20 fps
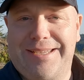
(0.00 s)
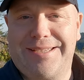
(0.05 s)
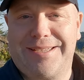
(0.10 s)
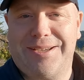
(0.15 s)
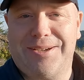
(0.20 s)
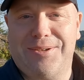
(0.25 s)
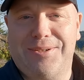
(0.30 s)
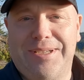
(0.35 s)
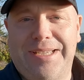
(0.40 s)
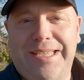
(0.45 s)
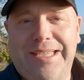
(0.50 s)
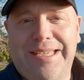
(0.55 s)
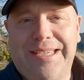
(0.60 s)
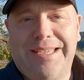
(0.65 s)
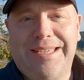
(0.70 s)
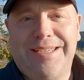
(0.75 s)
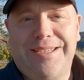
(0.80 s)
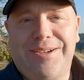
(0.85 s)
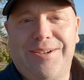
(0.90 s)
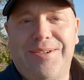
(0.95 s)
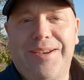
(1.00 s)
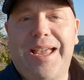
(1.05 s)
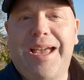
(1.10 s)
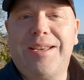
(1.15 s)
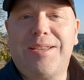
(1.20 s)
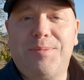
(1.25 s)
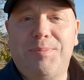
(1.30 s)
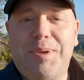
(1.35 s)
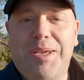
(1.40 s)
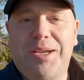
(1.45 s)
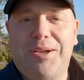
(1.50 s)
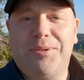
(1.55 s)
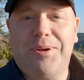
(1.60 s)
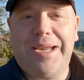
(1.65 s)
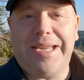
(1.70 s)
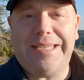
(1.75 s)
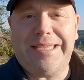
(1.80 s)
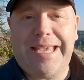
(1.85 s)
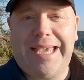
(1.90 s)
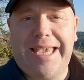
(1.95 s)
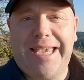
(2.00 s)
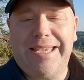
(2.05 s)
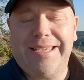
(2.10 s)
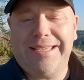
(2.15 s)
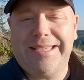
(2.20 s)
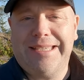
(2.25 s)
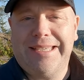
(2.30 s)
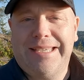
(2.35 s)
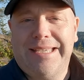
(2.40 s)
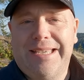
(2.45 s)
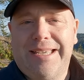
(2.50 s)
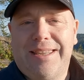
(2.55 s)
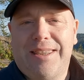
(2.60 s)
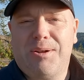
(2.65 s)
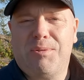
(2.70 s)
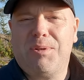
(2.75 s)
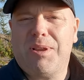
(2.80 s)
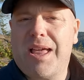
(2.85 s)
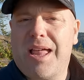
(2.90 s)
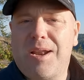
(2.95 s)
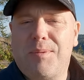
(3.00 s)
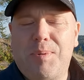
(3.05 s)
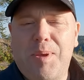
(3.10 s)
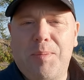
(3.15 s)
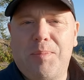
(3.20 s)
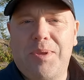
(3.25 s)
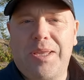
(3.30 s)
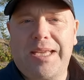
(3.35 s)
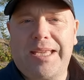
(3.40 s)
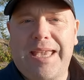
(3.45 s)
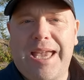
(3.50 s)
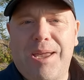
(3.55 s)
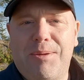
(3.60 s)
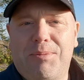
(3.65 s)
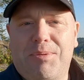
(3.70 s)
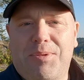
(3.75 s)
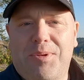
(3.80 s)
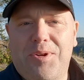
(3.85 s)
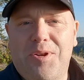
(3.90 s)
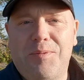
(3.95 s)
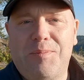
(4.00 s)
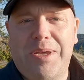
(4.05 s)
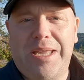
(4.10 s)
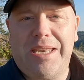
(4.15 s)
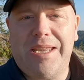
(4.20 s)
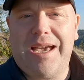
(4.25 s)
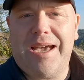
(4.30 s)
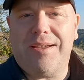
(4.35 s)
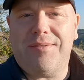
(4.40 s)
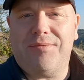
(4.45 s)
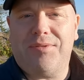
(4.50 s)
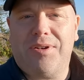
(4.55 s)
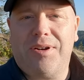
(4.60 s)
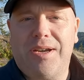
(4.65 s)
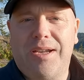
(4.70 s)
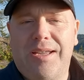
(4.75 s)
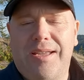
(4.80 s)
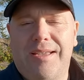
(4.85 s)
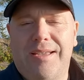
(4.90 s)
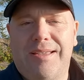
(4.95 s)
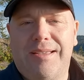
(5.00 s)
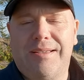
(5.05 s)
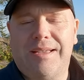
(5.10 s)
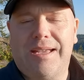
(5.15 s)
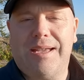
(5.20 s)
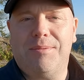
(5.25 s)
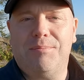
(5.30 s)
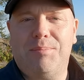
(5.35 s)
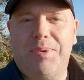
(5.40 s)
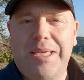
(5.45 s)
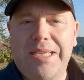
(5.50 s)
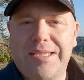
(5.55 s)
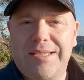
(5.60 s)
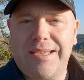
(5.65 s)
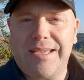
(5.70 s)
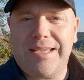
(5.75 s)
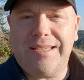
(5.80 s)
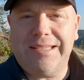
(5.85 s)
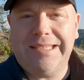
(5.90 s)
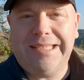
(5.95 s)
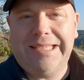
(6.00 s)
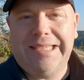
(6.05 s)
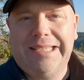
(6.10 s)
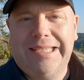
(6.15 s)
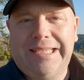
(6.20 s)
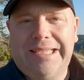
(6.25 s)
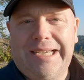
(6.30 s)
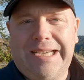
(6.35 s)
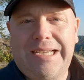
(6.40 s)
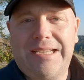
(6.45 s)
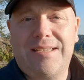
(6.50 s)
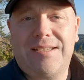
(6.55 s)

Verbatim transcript: So turned out to be a great day. There were a lot of people that came through, but not very uh, busy. I